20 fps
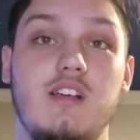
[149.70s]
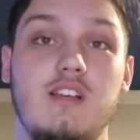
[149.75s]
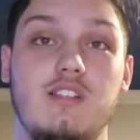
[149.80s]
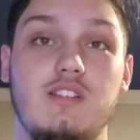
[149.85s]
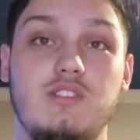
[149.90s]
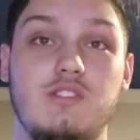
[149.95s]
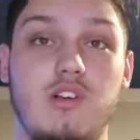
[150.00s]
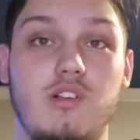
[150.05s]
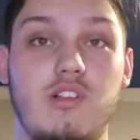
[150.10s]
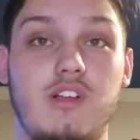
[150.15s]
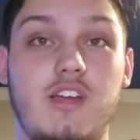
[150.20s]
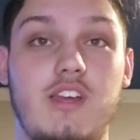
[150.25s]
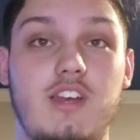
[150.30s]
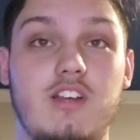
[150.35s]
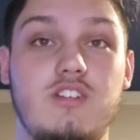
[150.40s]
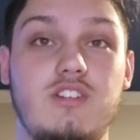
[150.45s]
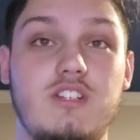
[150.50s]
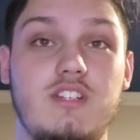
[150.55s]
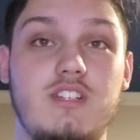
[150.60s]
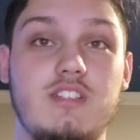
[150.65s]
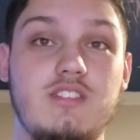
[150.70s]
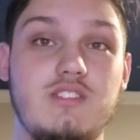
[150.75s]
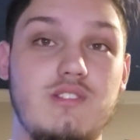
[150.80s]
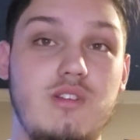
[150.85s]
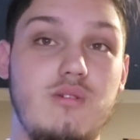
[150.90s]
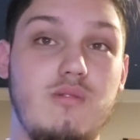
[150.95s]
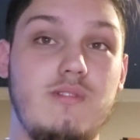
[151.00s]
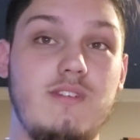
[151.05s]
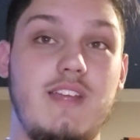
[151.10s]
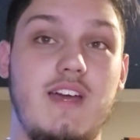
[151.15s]
Solar energy is
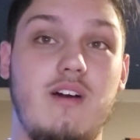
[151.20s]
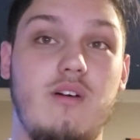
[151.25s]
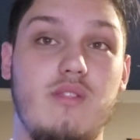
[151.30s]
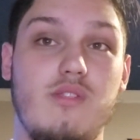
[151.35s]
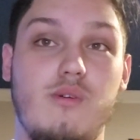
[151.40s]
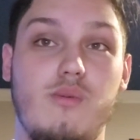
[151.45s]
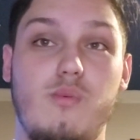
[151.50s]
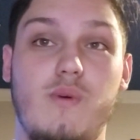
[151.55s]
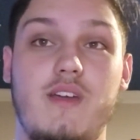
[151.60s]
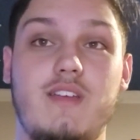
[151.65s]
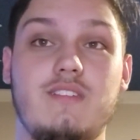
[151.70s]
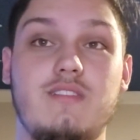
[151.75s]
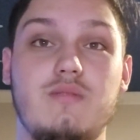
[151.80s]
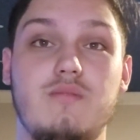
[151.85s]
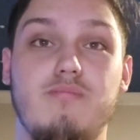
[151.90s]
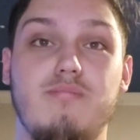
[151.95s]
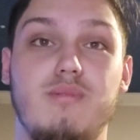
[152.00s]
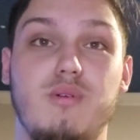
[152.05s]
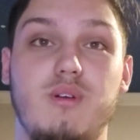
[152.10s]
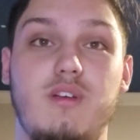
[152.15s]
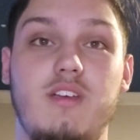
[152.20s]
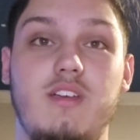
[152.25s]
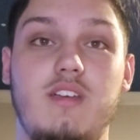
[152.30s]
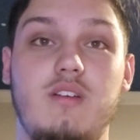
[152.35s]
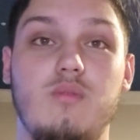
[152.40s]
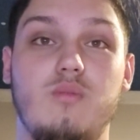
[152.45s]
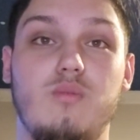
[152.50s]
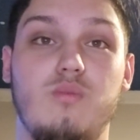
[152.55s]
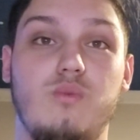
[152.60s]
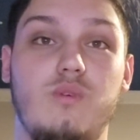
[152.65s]
no doubt the way to
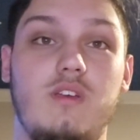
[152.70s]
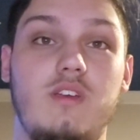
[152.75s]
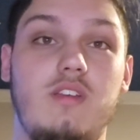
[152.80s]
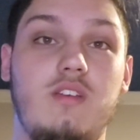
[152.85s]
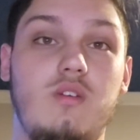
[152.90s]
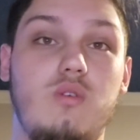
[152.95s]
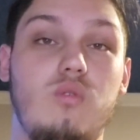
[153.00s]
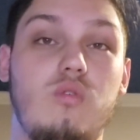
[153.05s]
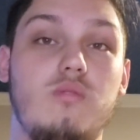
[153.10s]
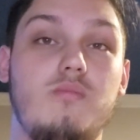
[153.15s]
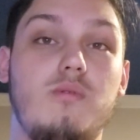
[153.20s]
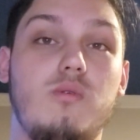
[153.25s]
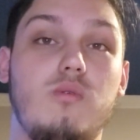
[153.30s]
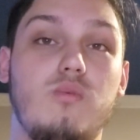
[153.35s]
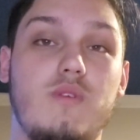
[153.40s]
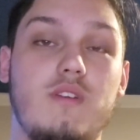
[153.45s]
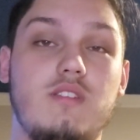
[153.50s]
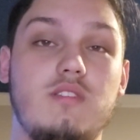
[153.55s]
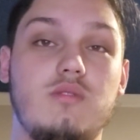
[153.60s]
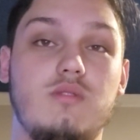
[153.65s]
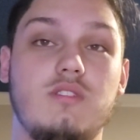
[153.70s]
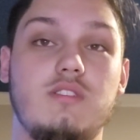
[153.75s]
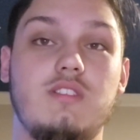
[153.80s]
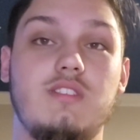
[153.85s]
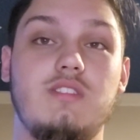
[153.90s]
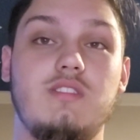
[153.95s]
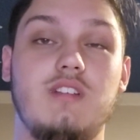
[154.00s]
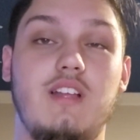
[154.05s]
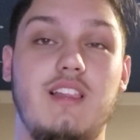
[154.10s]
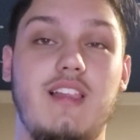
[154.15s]
bring renewable
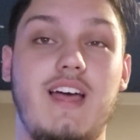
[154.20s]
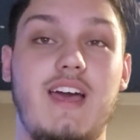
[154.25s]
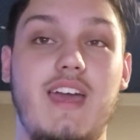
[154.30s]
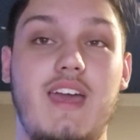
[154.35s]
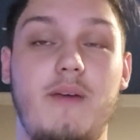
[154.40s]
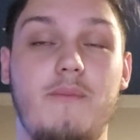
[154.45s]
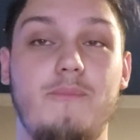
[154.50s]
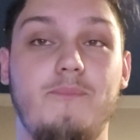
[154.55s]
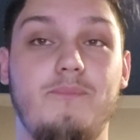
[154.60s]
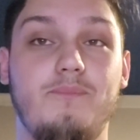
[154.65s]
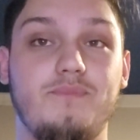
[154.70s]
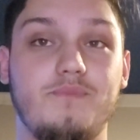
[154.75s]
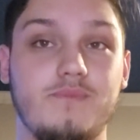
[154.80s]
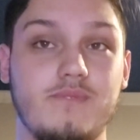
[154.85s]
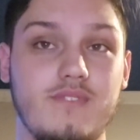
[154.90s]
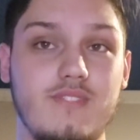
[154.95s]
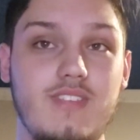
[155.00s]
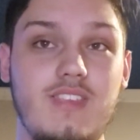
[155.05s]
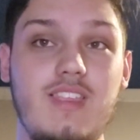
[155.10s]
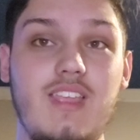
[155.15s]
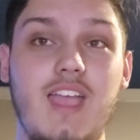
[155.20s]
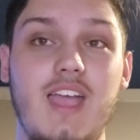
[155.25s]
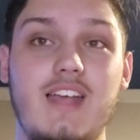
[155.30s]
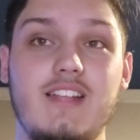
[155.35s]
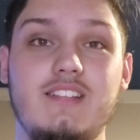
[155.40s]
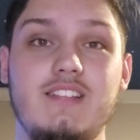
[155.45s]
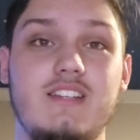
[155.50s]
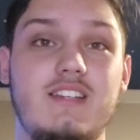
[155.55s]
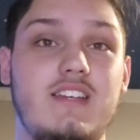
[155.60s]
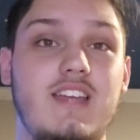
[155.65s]
resources to light
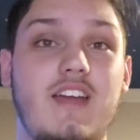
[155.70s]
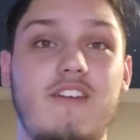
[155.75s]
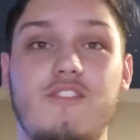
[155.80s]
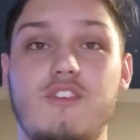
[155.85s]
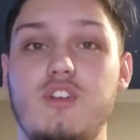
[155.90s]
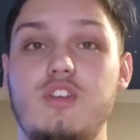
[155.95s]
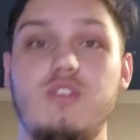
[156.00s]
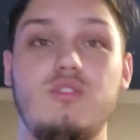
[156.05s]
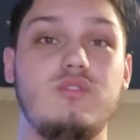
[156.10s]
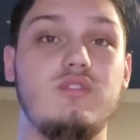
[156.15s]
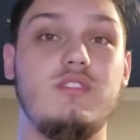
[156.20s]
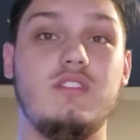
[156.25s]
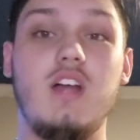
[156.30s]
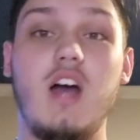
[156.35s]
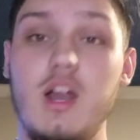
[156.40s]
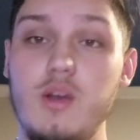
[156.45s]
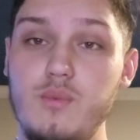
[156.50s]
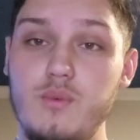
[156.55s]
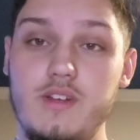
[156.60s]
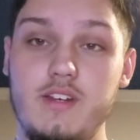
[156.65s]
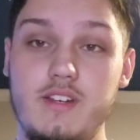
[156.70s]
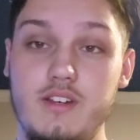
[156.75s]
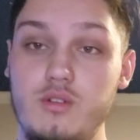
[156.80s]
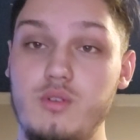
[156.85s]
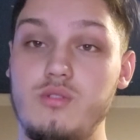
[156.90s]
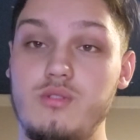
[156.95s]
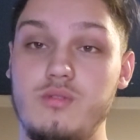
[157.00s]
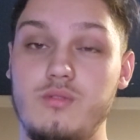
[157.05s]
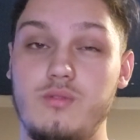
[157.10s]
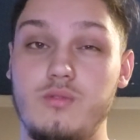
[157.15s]
and to never use
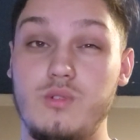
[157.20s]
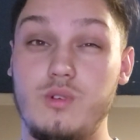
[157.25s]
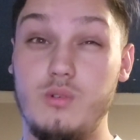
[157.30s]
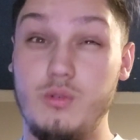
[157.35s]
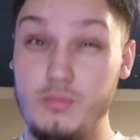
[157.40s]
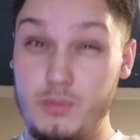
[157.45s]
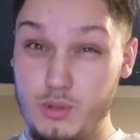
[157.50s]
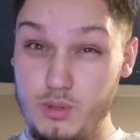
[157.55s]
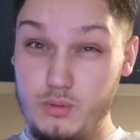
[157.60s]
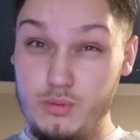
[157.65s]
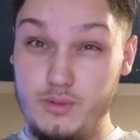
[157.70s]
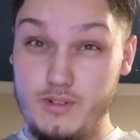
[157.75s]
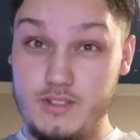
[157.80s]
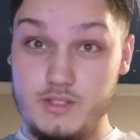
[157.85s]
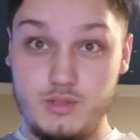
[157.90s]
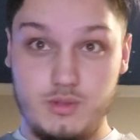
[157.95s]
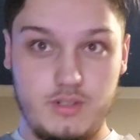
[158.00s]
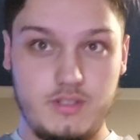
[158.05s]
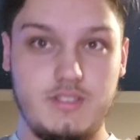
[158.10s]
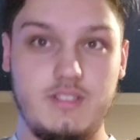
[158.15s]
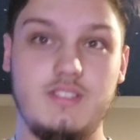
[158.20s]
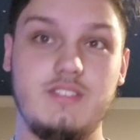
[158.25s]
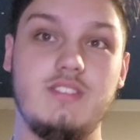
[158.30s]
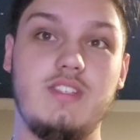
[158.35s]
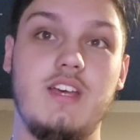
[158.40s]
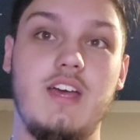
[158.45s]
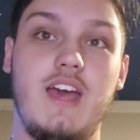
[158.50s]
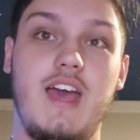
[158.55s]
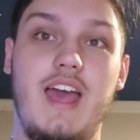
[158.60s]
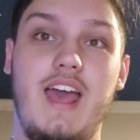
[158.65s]
non-renewable resources
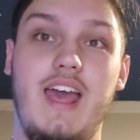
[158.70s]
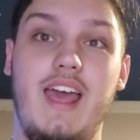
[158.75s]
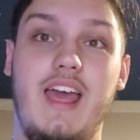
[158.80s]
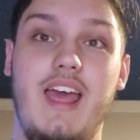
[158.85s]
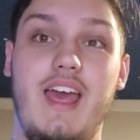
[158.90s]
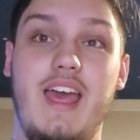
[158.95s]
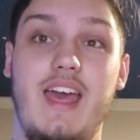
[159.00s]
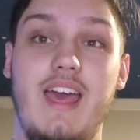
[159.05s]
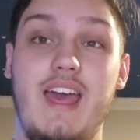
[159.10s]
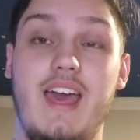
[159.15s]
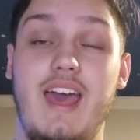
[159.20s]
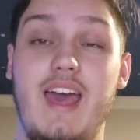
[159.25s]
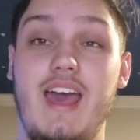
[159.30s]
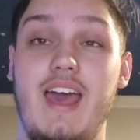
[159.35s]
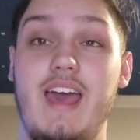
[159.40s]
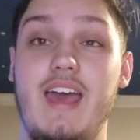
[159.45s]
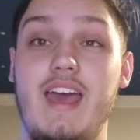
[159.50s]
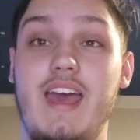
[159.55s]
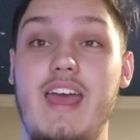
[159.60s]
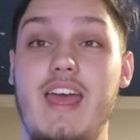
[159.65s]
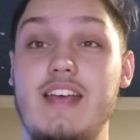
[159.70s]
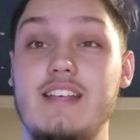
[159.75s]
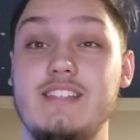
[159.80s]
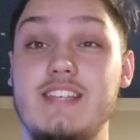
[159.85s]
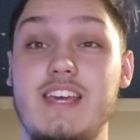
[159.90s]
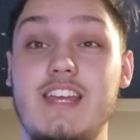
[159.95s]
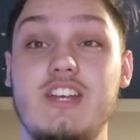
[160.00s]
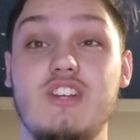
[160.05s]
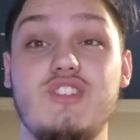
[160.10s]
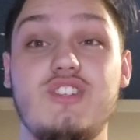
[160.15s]
as
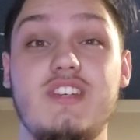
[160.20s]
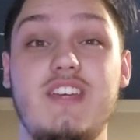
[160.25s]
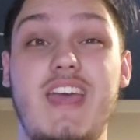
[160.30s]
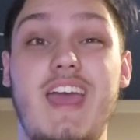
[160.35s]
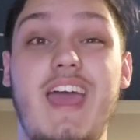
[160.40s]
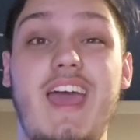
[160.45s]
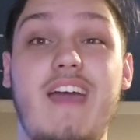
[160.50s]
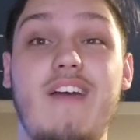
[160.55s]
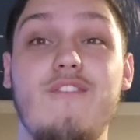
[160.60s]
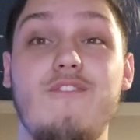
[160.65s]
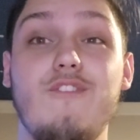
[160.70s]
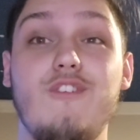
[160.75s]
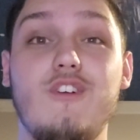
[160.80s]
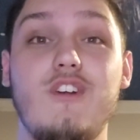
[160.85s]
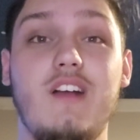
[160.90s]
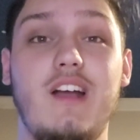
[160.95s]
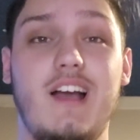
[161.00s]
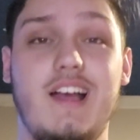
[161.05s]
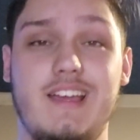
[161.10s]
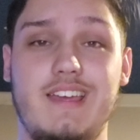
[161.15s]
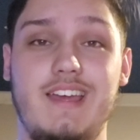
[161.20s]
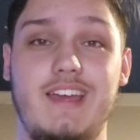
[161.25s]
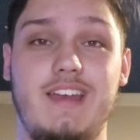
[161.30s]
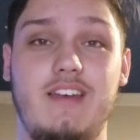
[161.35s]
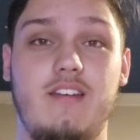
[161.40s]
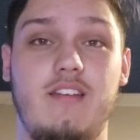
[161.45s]
energy ever again.